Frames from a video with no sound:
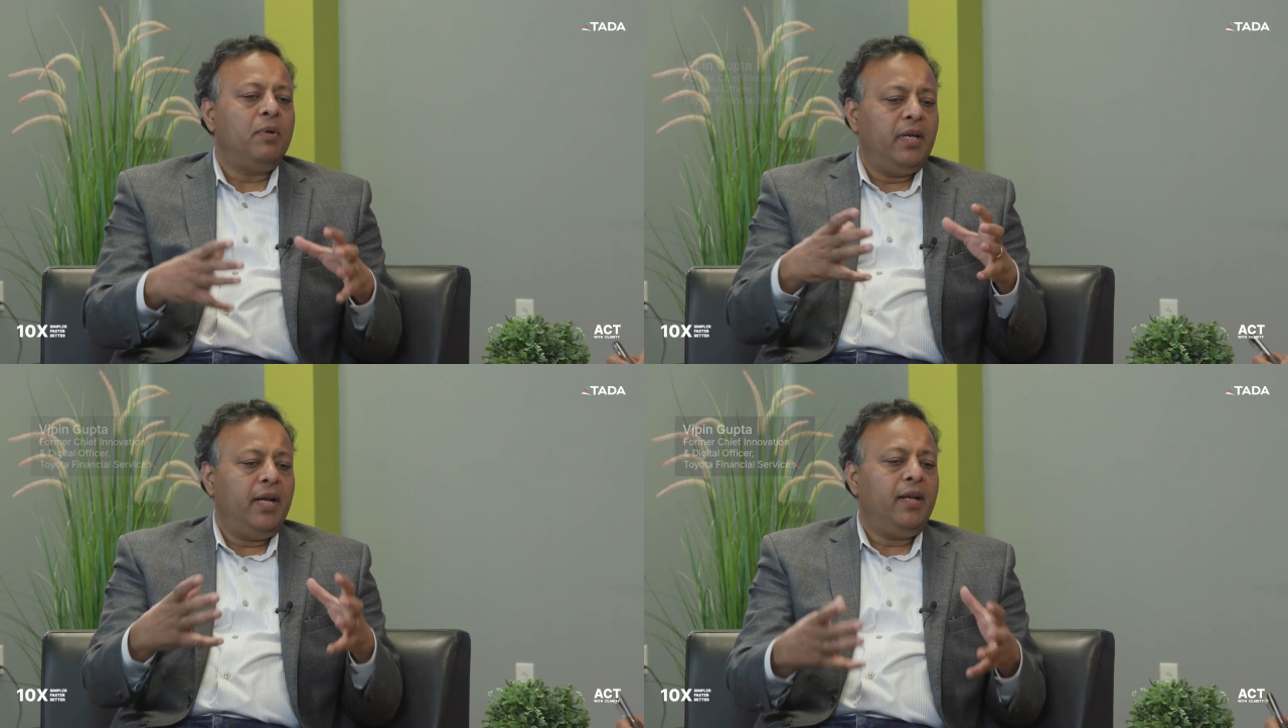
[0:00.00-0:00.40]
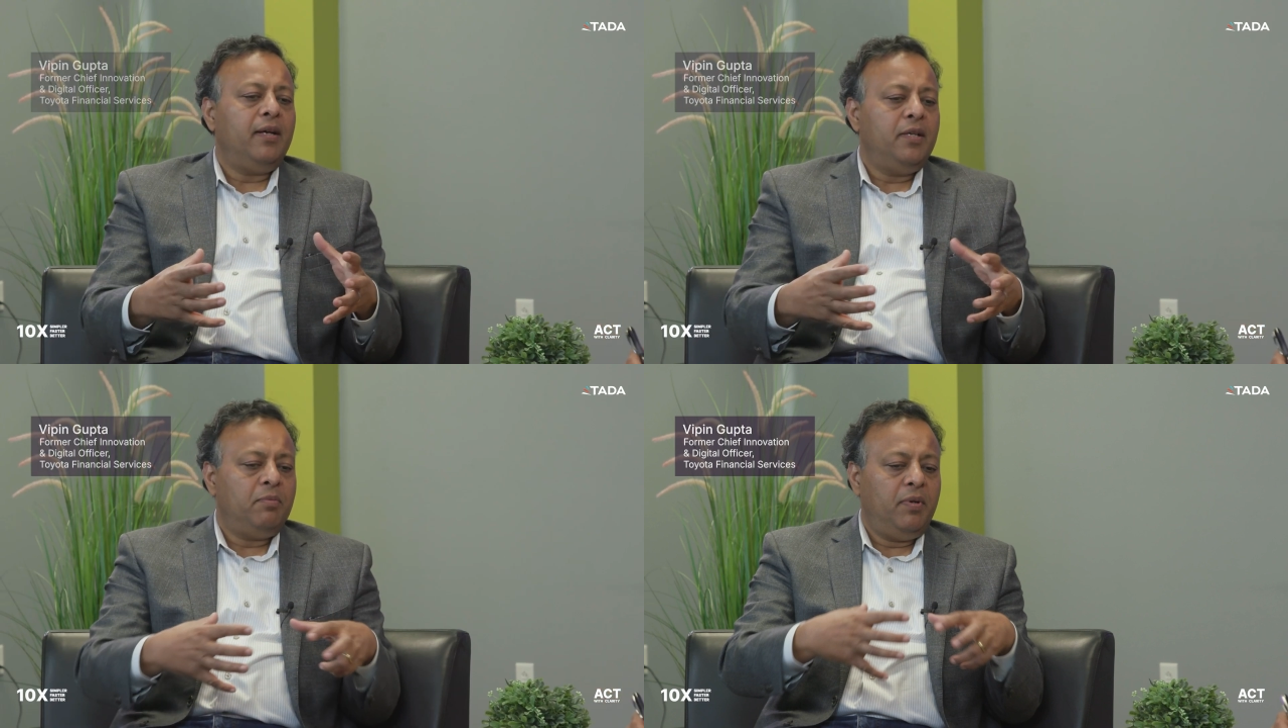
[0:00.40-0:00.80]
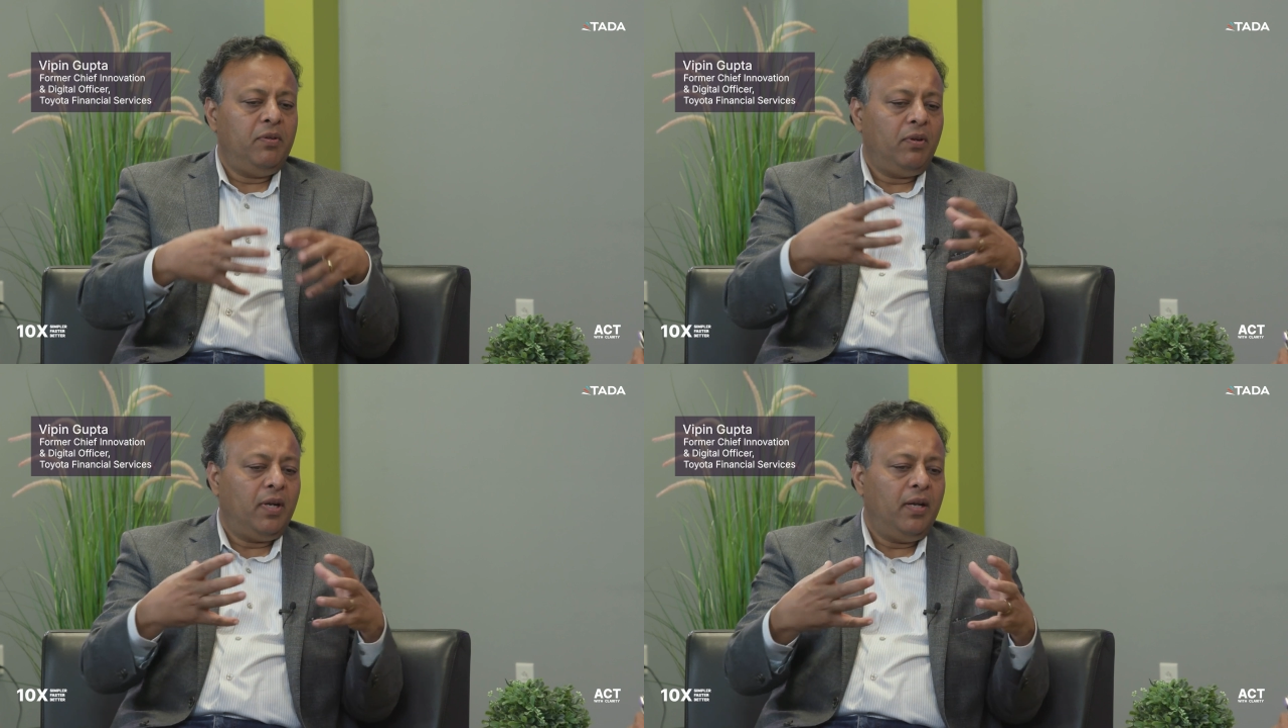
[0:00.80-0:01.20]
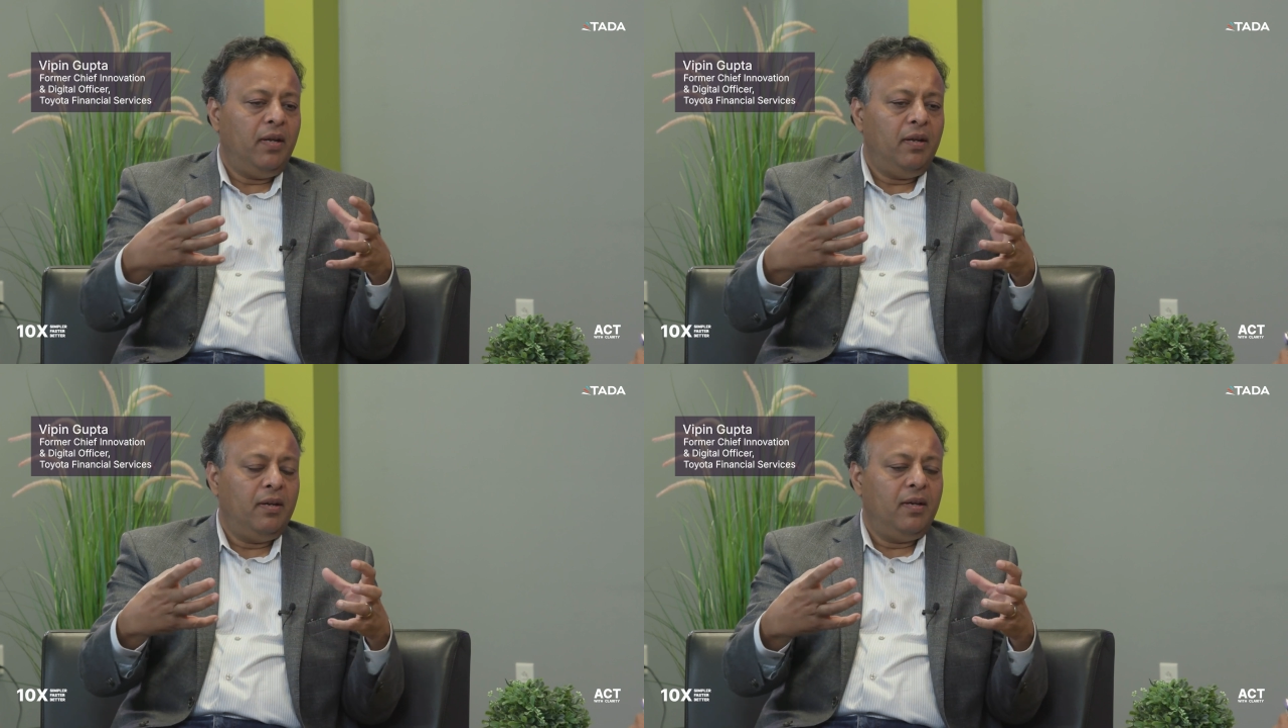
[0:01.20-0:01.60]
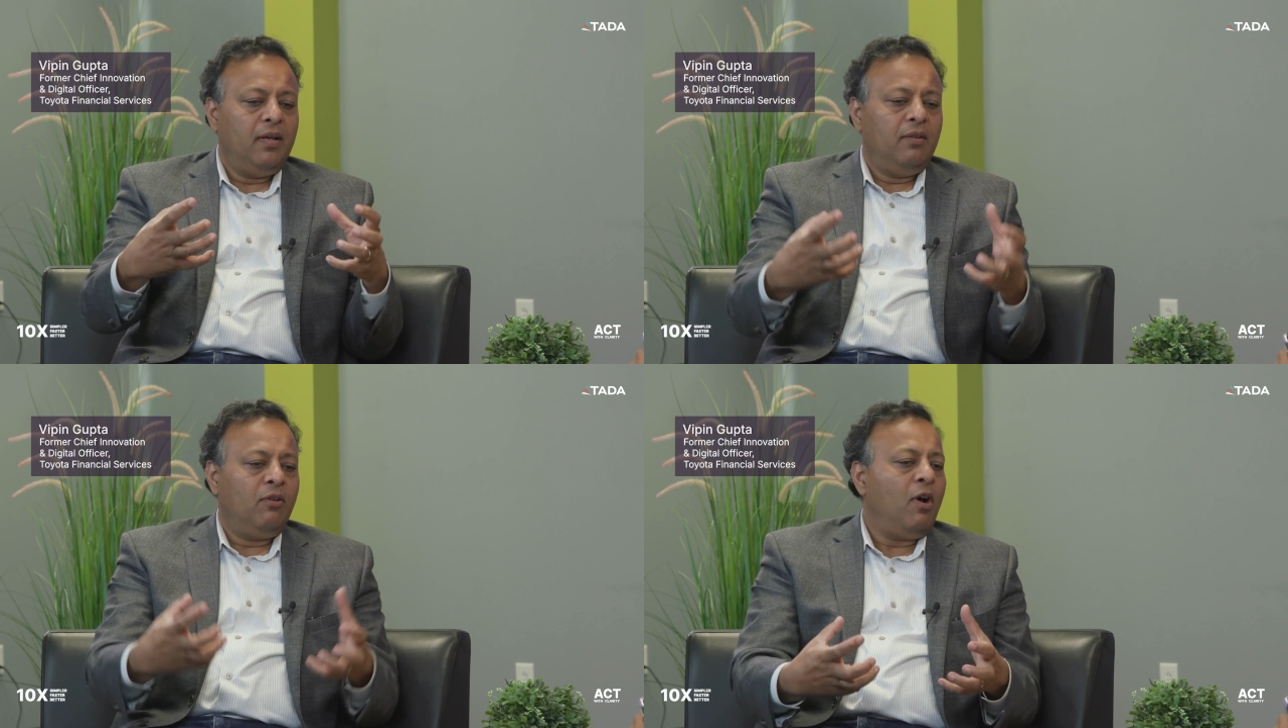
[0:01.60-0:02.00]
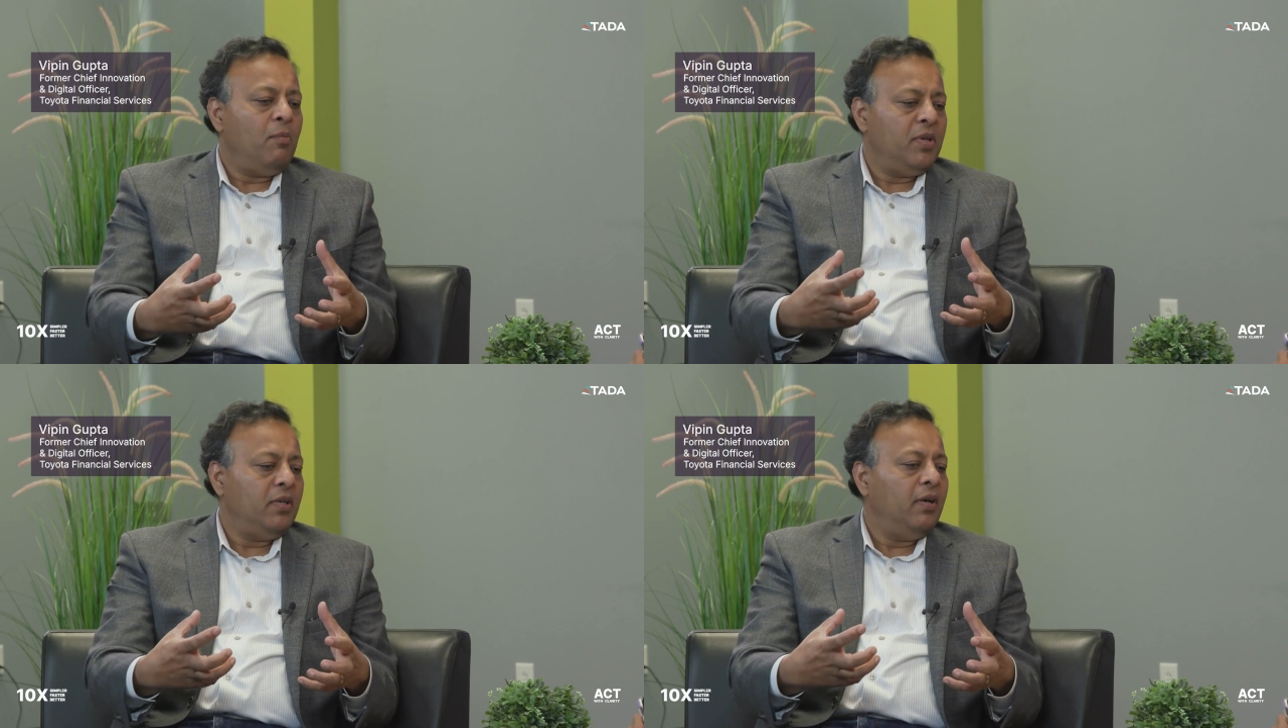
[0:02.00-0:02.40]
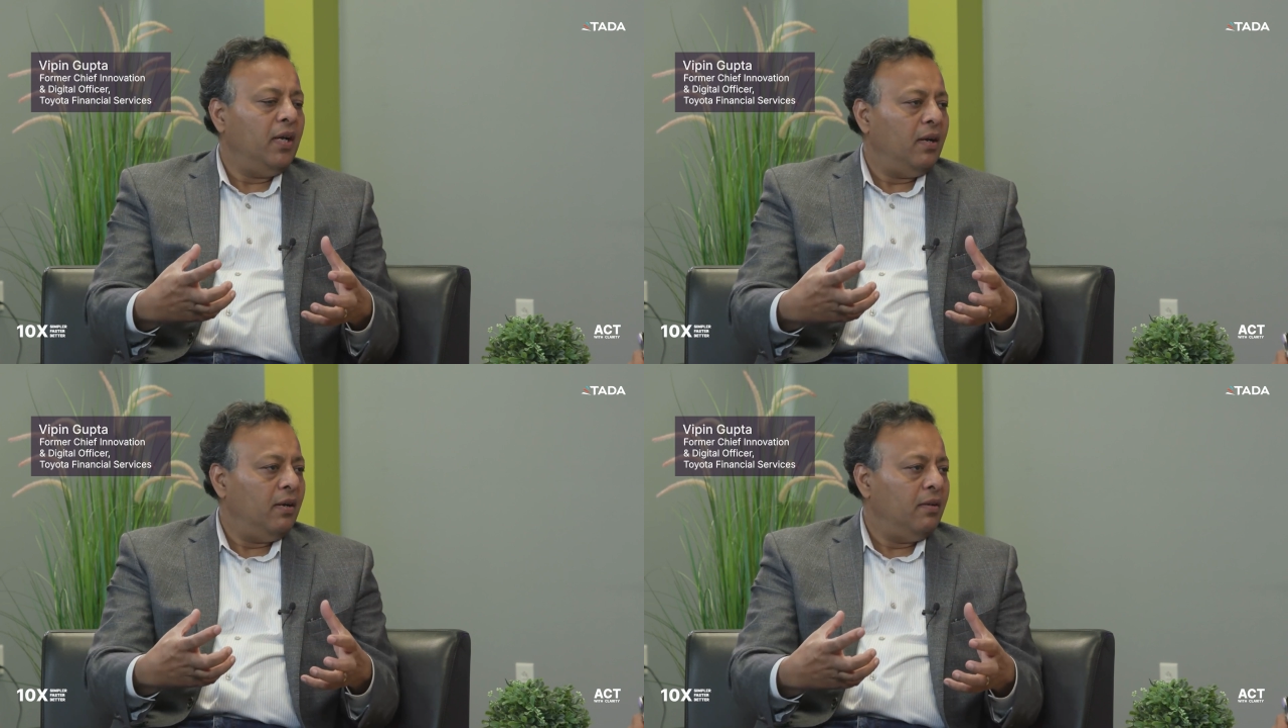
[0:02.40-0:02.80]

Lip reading: With data is basically the raw material